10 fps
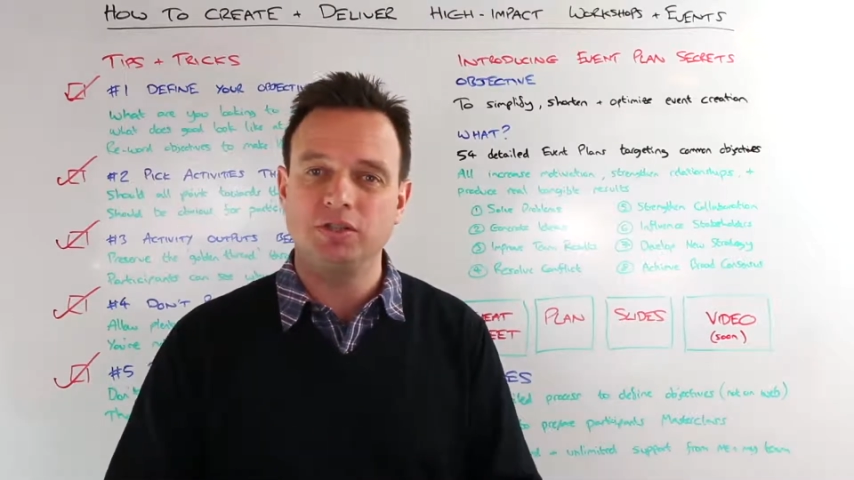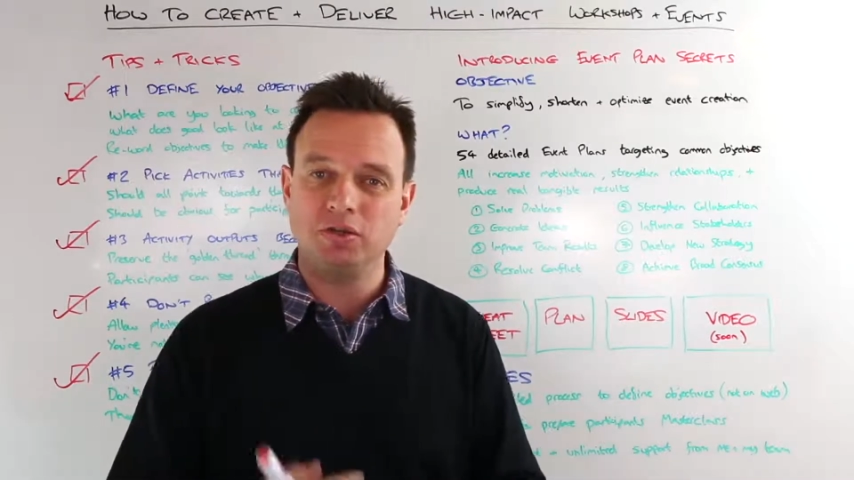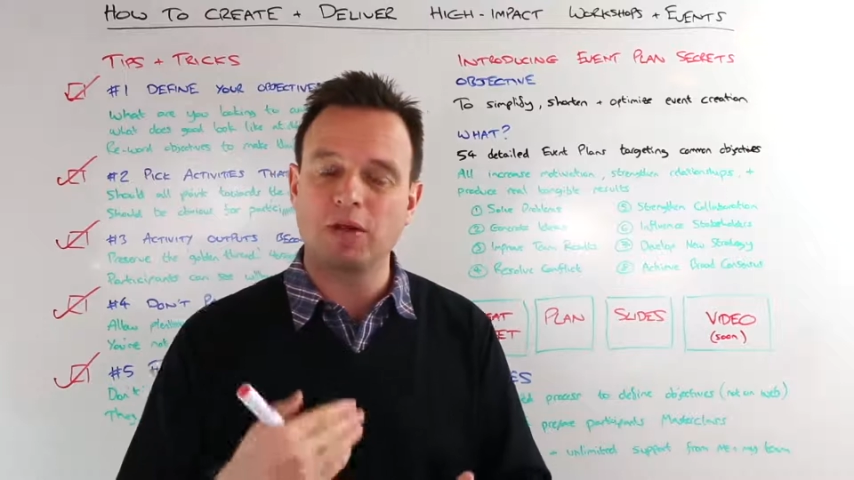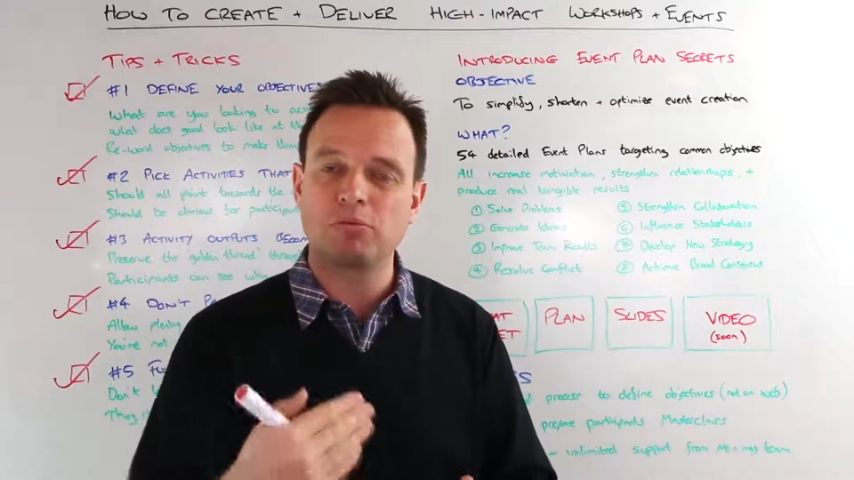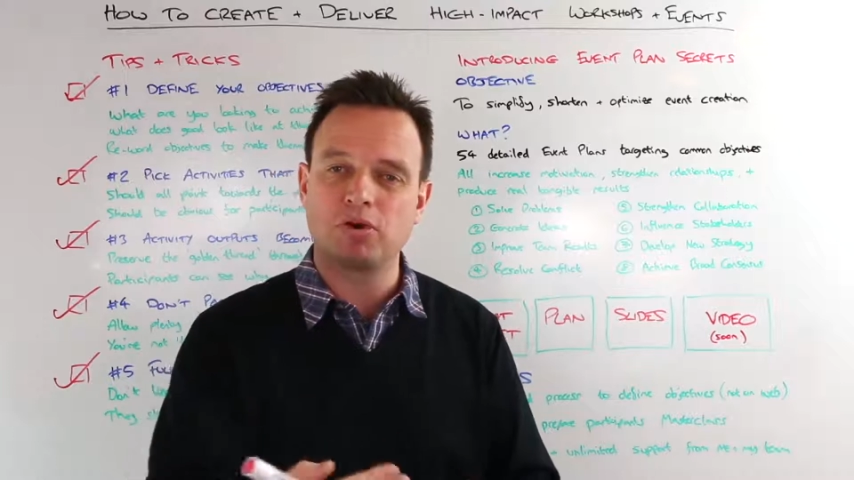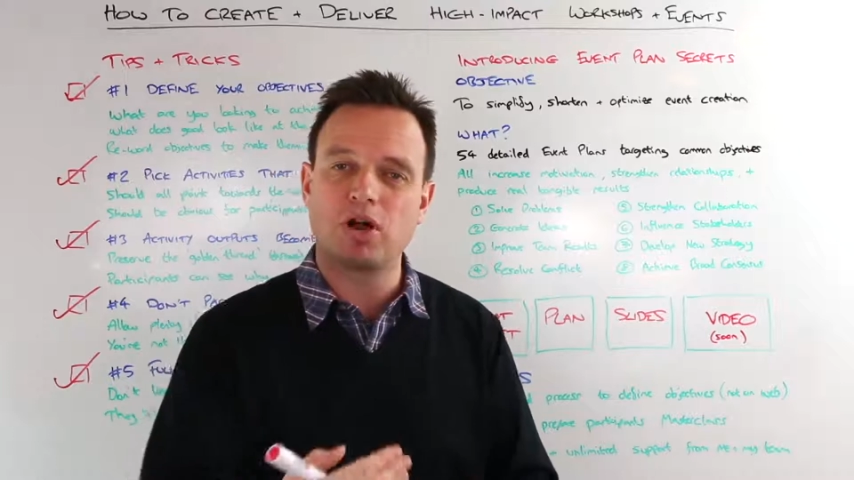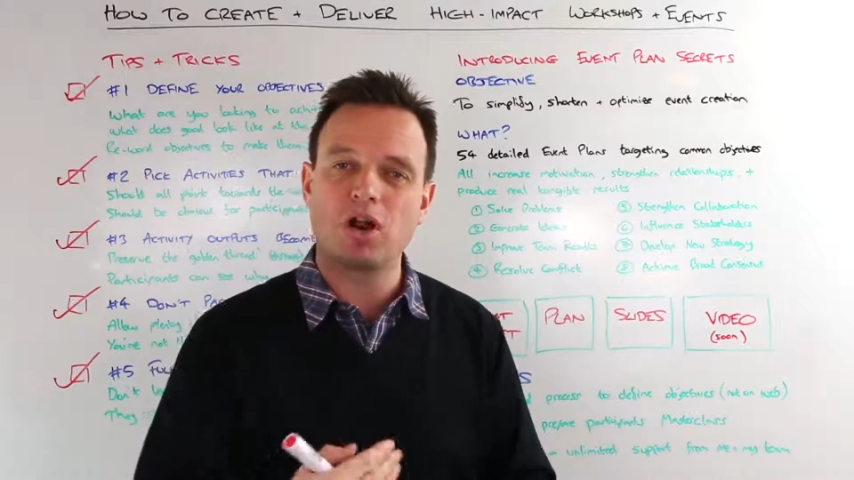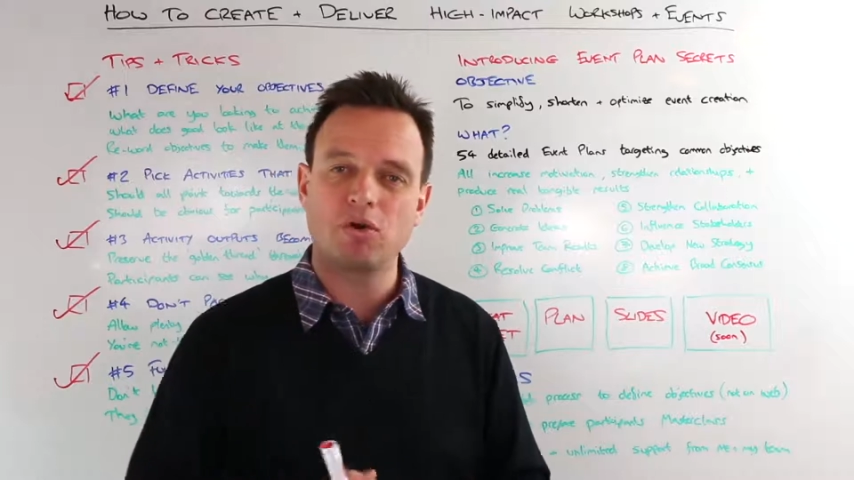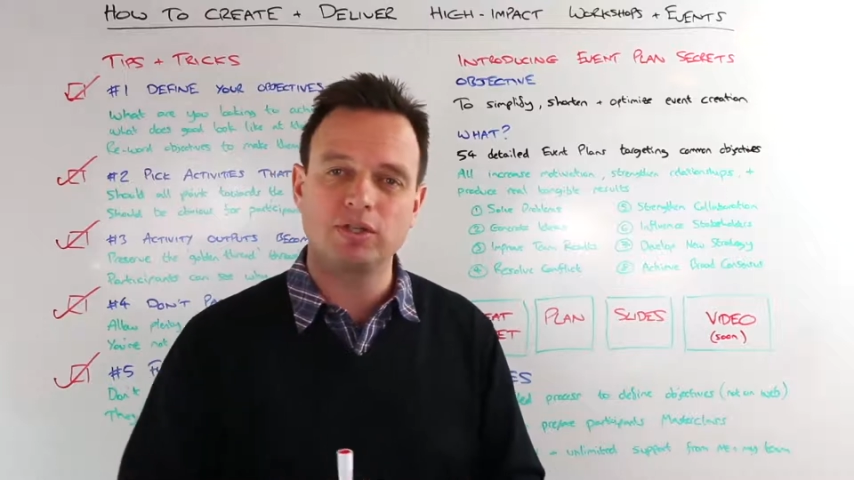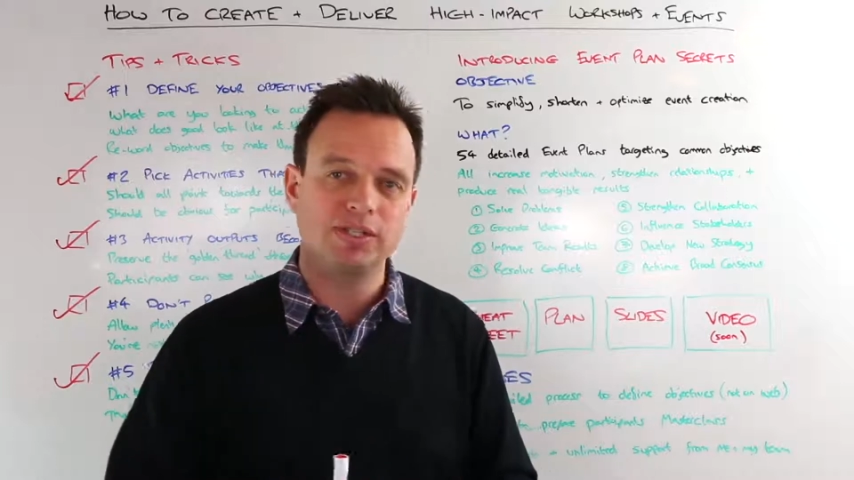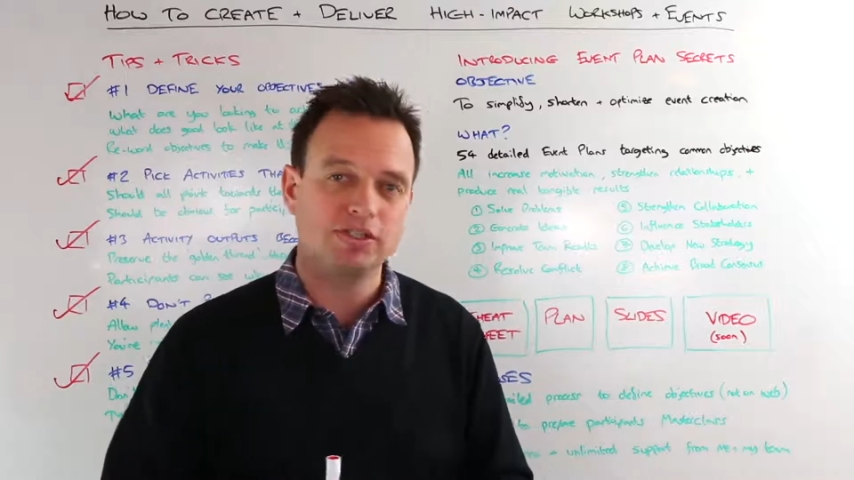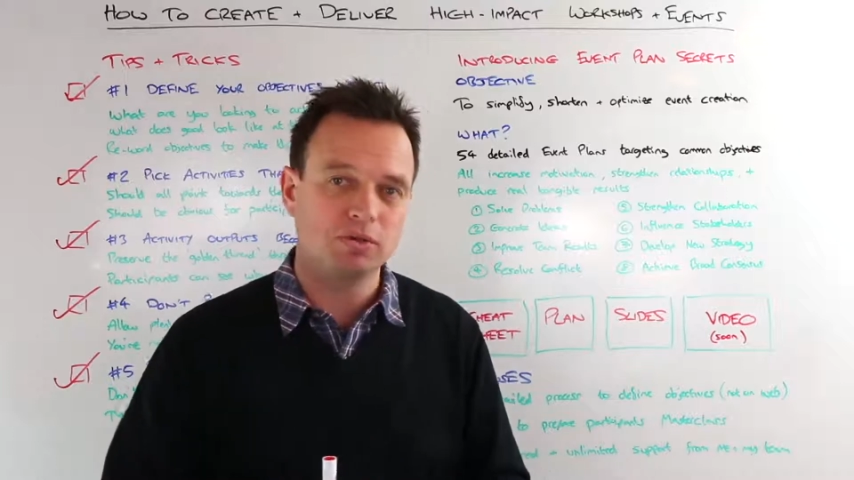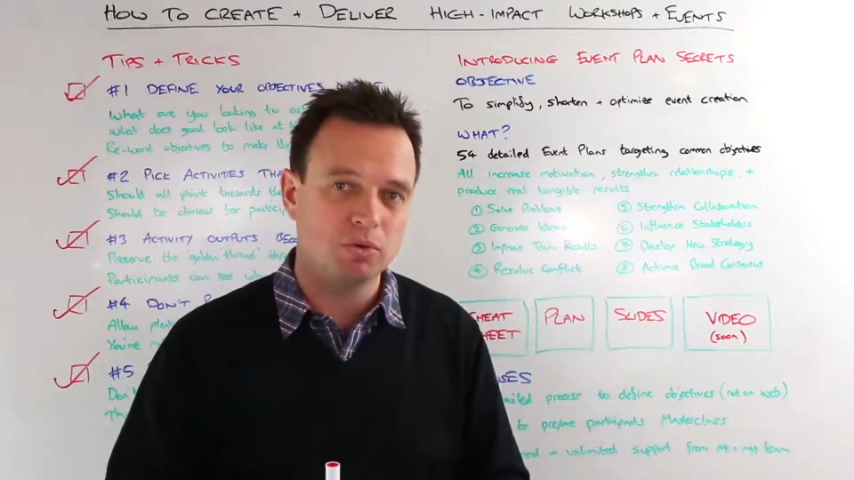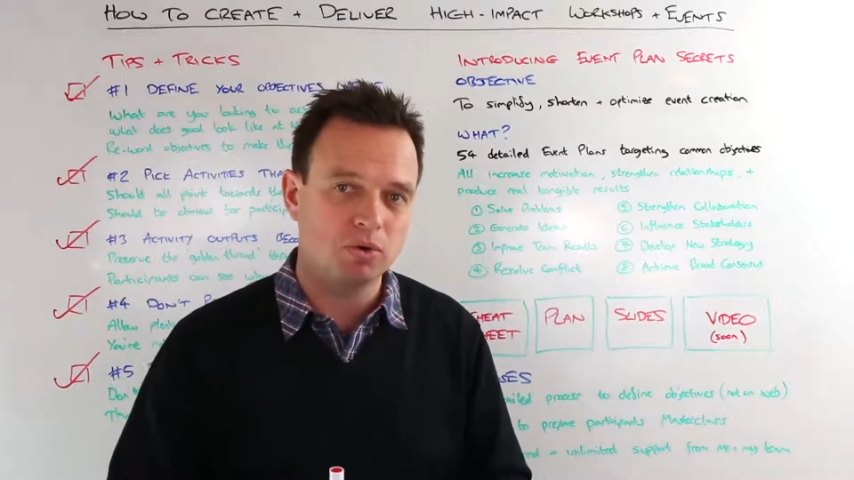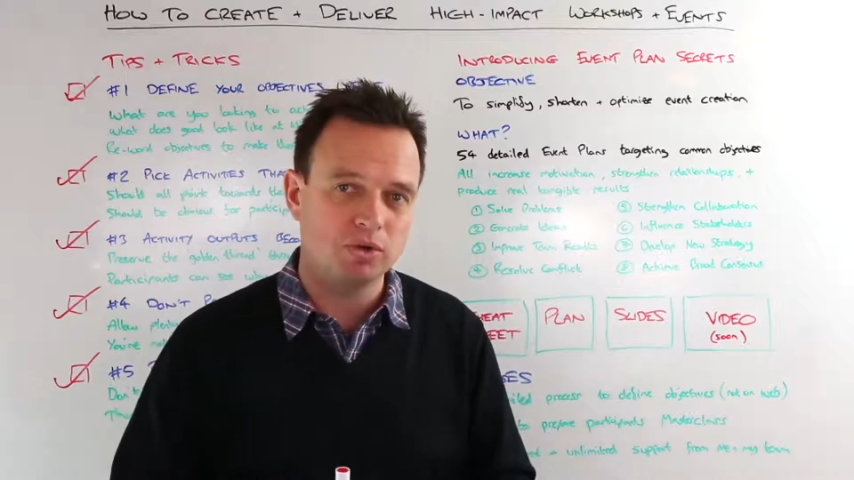you get priority
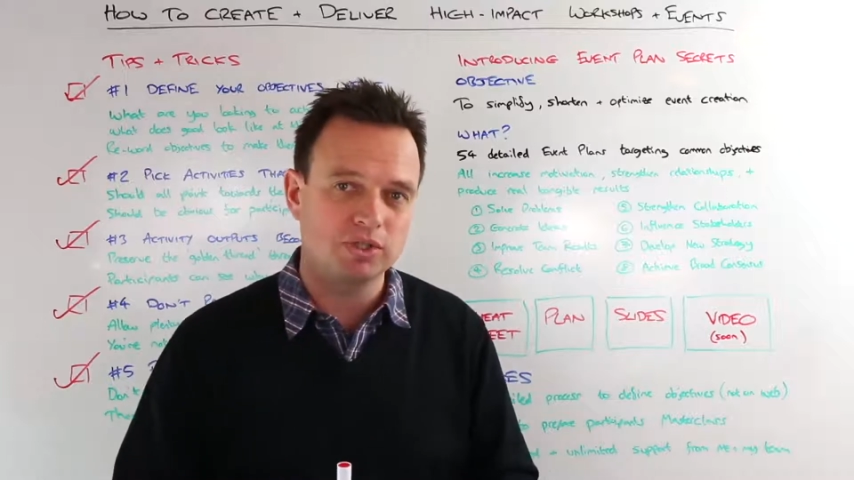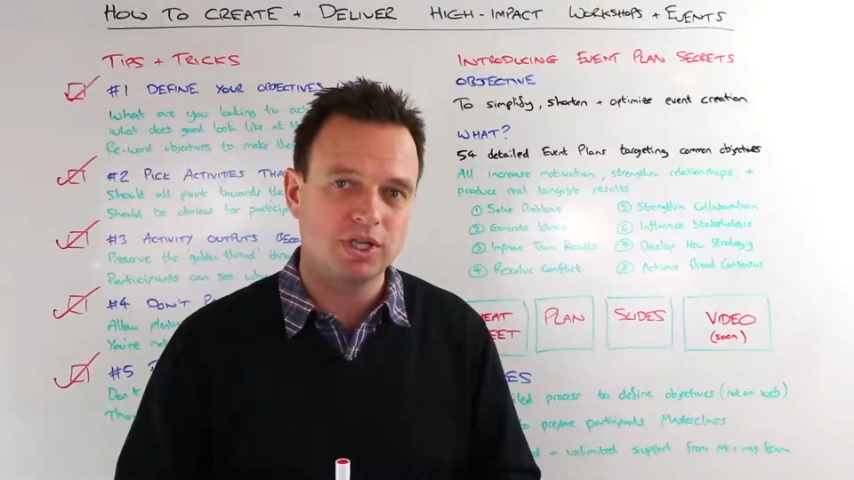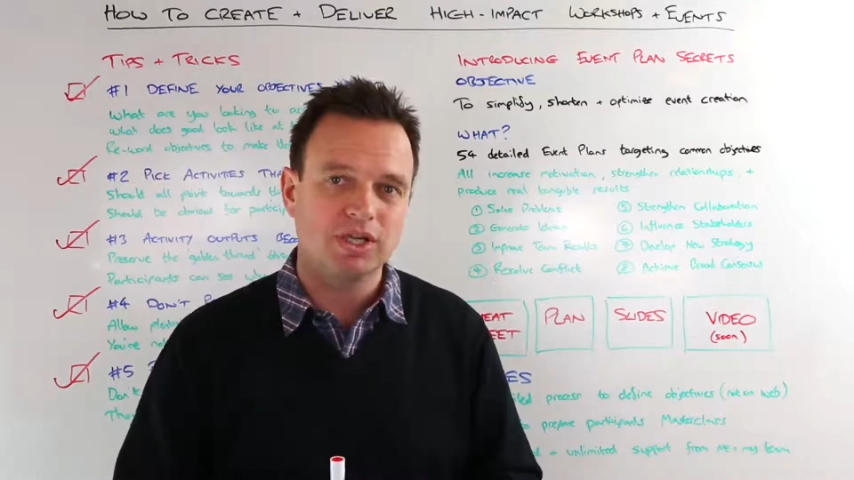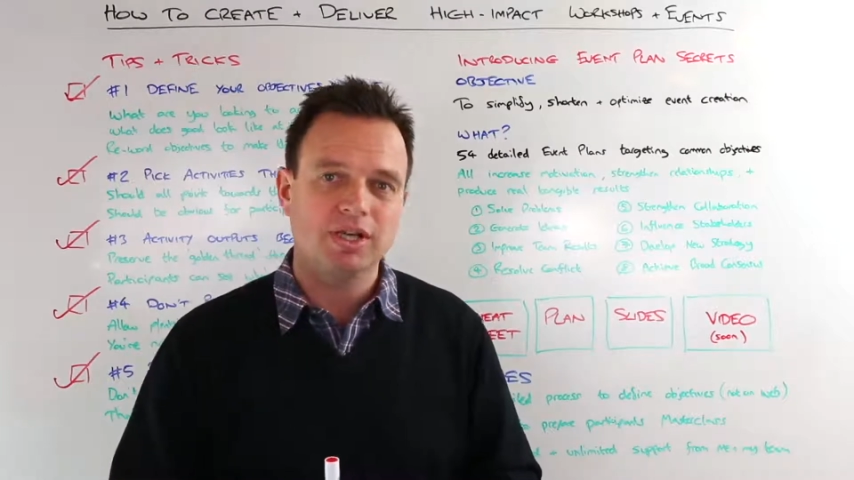support,